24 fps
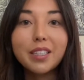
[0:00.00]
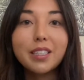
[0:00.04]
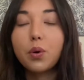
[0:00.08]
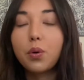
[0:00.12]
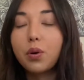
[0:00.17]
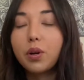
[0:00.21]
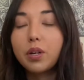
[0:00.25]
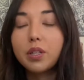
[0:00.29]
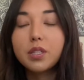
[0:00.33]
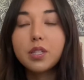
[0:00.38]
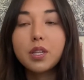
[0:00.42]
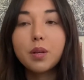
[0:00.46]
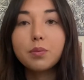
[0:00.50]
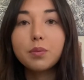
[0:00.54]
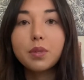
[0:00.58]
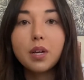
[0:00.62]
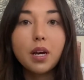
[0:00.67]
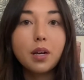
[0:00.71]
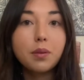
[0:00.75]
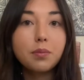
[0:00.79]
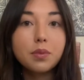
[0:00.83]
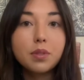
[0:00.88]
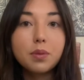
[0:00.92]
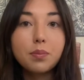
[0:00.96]
Or
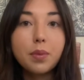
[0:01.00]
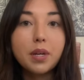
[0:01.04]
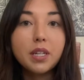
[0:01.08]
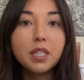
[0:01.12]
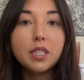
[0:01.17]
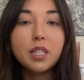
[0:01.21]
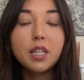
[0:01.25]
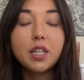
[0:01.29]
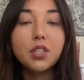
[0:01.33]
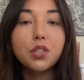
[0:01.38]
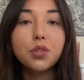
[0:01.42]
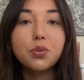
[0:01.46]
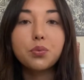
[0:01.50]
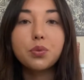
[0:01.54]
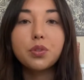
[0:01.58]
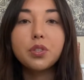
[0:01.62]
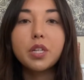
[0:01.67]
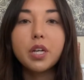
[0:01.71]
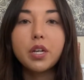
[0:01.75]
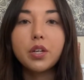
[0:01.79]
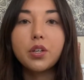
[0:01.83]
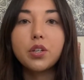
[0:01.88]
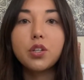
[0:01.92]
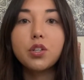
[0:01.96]
sometimes meditation will
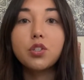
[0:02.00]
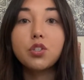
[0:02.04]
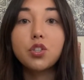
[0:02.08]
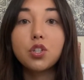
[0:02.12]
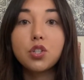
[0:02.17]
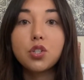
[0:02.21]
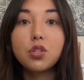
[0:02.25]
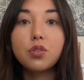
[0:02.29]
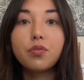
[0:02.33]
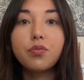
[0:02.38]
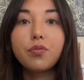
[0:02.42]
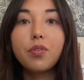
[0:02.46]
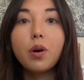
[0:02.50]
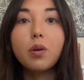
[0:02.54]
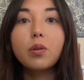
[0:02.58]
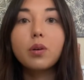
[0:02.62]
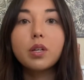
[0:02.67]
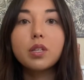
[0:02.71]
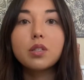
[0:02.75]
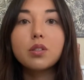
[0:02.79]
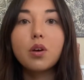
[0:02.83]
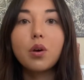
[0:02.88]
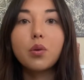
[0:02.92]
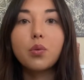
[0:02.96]
tell you to just
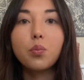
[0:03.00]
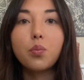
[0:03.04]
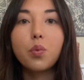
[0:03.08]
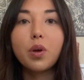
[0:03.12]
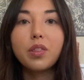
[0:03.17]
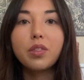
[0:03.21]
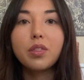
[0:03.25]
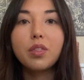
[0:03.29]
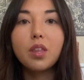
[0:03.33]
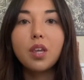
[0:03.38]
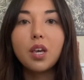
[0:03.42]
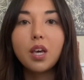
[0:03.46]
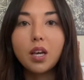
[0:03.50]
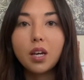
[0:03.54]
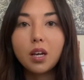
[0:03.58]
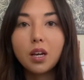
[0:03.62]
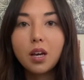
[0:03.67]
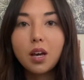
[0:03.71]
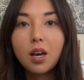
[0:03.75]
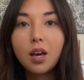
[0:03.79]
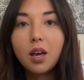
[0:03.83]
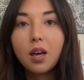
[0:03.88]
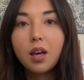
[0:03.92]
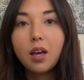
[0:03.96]
focus on one thing.
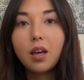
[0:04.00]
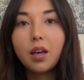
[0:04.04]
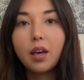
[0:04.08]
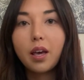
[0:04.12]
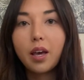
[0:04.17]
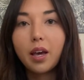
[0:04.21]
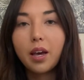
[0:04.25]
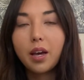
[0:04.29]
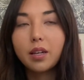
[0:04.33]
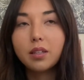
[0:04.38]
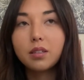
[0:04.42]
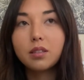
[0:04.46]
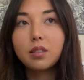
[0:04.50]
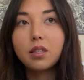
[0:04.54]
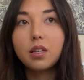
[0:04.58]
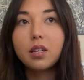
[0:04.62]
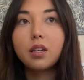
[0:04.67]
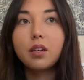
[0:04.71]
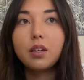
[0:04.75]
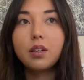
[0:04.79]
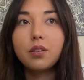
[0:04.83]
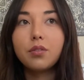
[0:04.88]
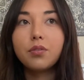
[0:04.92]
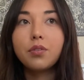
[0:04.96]
And
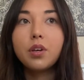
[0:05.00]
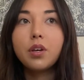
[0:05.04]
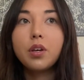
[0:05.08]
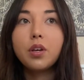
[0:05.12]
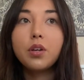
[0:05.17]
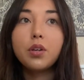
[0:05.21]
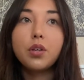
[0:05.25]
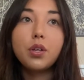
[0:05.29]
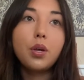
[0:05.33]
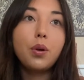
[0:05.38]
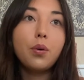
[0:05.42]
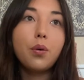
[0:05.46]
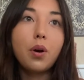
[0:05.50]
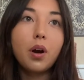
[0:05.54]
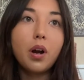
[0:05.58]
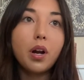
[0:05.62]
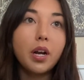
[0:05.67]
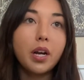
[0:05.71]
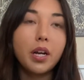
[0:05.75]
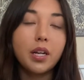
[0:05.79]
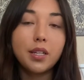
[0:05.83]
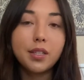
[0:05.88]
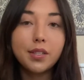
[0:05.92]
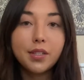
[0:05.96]
if you are
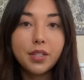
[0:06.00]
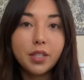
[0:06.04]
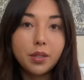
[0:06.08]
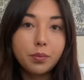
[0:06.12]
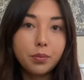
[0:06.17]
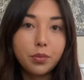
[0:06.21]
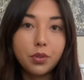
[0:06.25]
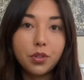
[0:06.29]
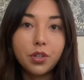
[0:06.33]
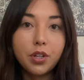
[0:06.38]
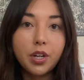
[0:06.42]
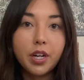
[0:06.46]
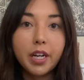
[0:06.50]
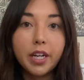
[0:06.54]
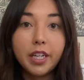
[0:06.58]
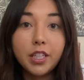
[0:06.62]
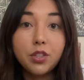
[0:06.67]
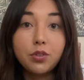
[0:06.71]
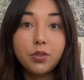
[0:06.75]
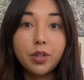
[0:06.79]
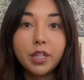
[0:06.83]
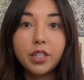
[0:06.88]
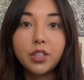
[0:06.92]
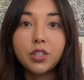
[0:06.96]
in a similar age
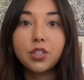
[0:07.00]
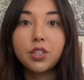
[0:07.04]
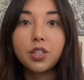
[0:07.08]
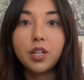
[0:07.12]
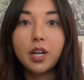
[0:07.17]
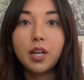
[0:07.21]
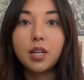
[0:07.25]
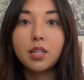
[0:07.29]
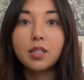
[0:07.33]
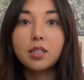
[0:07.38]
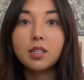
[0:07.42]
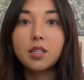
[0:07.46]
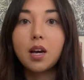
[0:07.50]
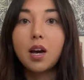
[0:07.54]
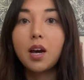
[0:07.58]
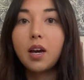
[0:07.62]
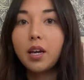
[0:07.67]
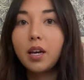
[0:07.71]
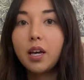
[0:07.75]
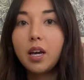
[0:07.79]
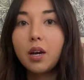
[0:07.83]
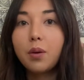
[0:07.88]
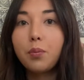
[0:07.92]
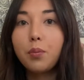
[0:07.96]
range as I
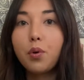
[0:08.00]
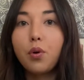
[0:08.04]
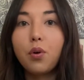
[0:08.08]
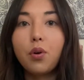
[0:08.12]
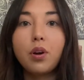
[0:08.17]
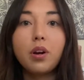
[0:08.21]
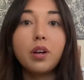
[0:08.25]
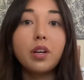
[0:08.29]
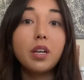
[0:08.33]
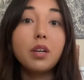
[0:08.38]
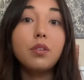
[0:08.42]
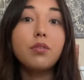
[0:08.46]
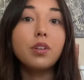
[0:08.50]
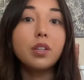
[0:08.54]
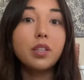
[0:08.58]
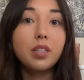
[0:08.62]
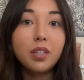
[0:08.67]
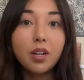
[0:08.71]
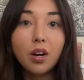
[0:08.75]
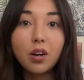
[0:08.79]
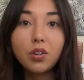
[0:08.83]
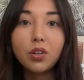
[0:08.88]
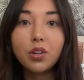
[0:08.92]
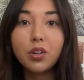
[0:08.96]
am, or even
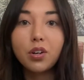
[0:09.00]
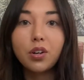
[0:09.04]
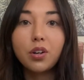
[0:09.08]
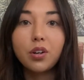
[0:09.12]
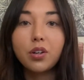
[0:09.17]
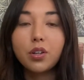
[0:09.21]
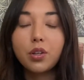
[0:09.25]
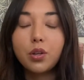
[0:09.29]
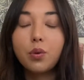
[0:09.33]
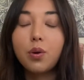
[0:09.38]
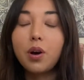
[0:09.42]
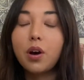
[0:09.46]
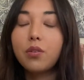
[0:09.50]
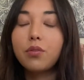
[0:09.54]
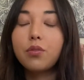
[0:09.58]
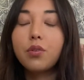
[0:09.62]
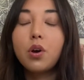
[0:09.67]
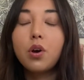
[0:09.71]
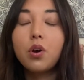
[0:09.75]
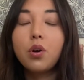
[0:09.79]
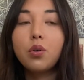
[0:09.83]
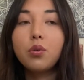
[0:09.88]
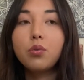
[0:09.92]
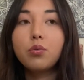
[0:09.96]
younger, you have
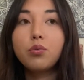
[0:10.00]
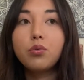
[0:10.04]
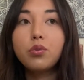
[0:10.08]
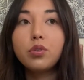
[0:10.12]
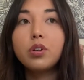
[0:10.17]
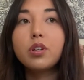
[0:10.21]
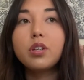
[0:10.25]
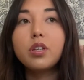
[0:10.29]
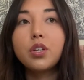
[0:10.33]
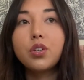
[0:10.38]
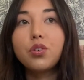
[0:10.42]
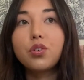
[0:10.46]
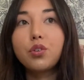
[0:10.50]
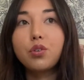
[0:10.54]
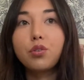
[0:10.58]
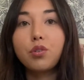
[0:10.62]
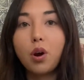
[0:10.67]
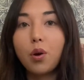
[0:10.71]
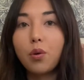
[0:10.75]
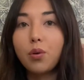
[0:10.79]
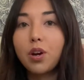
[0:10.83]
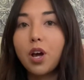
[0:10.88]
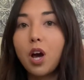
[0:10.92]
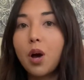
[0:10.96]
really
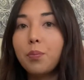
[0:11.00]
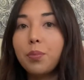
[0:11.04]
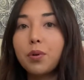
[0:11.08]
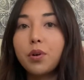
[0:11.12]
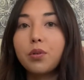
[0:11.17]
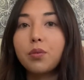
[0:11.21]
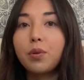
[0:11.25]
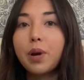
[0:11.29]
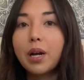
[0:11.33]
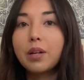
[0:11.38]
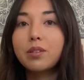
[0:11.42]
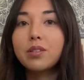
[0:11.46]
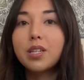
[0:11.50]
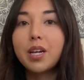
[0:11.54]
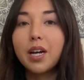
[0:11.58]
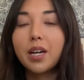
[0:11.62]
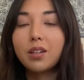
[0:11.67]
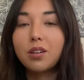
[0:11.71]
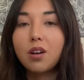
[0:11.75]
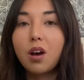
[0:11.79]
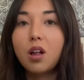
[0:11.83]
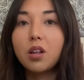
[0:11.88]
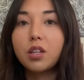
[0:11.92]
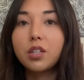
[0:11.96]
grown up around
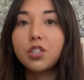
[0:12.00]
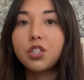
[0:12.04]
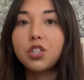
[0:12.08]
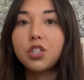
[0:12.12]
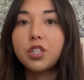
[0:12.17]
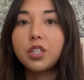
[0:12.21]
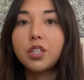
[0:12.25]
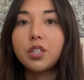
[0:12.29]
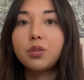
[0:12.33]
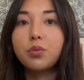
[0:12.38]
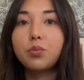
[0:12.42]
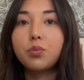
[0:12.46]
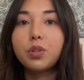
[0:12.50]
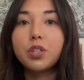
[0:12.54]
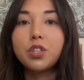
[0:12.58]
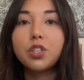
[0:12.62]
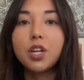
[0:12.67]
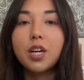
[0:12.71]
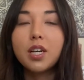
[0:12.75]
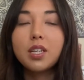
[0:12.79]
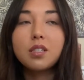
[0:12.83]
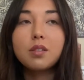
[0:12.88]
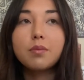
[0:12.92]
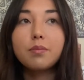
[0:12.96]
technology, which
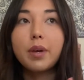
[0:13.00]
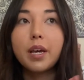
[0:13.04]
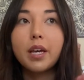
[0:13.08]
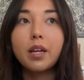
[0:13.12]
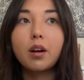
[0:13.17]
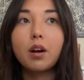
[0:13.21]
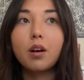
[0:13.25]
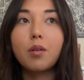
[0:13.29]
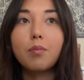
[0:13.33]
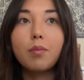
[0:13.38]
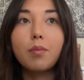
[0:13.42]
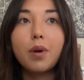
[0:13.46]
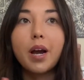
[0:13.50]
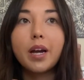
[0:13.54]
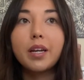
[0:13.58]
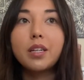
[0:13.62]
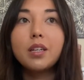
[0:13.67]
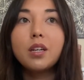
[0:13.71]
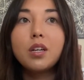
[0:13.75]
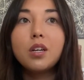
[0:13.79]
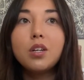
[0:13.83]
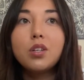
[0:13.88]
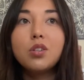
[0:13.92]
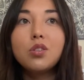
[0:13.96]
has made our mind
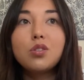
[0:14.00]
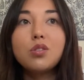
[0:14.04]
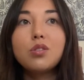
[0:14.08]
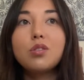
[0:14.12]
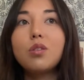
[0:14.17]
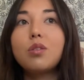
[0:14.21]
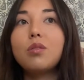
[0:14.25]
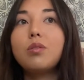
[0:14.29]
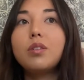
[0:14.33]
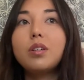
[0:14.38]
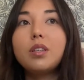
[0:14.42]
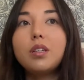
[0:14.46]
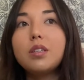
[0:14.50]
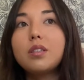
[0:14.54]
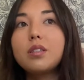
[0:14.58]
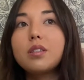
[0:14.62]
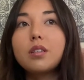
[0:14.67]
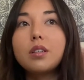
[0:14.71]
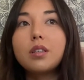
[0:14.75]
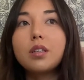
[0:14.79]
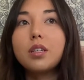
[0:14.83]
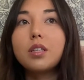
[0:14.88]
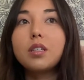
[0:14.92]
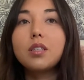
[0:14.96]
so
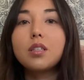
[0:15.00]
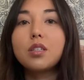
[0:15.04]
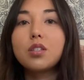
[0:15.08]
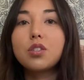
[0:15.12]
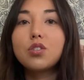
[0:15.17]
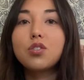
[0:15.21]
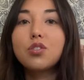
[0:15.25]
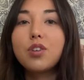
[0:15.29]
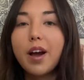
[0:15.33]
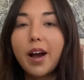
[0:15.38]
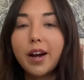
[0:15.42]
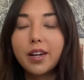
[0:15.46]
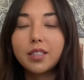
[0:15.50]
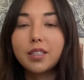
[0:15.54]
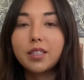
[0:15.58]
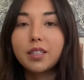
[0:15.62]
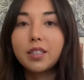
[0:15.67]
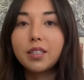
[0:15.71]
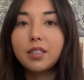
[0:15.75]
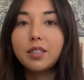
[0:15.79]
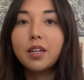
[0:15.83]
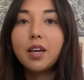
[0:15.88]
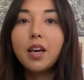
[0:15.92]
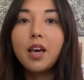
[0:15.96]
easily
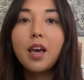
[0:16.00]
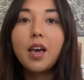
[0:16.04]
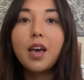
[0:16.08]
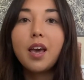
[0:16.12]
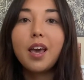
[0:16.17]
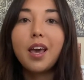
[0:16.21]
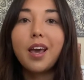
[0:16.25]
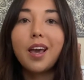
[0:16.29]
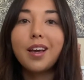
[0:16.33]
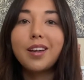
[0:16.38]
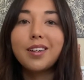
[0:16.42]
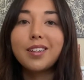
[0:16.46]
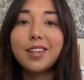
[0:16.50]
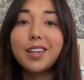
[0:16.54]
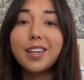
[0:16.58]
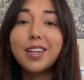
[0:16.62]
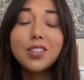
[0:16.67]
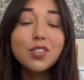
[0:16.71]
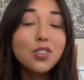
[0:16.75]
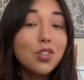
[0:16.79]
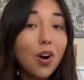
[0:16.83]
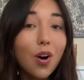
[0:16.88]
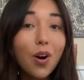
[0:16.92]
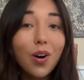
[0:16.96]
distracted, and
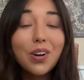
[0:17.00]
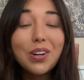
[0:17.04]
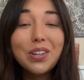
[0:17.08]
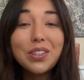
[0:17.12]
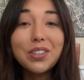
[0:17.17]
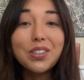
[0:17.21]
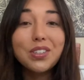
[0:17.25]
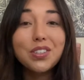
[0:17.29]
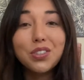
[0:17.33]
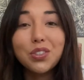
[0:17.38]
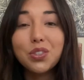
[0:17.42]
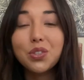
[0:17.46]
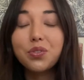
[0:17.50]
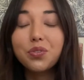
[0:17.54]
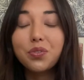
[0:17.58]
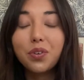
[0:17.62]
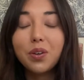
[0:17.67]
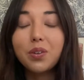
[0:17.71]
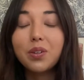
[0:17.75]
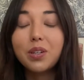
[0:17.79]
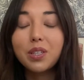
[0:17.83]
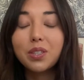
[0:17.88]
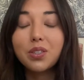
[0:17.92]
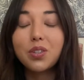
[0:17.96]
it's hard to just
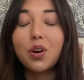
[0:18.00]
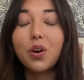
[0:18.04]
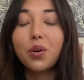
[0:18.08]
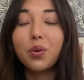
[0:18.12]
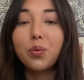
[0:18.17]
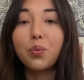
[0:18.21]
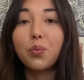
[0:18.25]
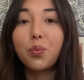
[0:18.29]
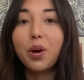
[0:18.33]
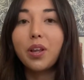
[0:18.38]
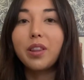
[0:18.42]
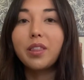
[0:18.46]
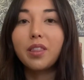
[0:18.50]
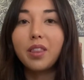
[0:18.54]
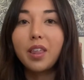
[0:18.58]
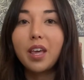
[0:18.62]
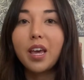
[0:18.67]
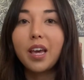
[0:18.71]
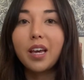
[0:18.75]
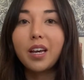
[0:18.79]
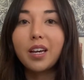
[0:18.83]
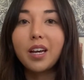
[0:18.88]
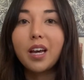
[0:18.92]
focus on one thing.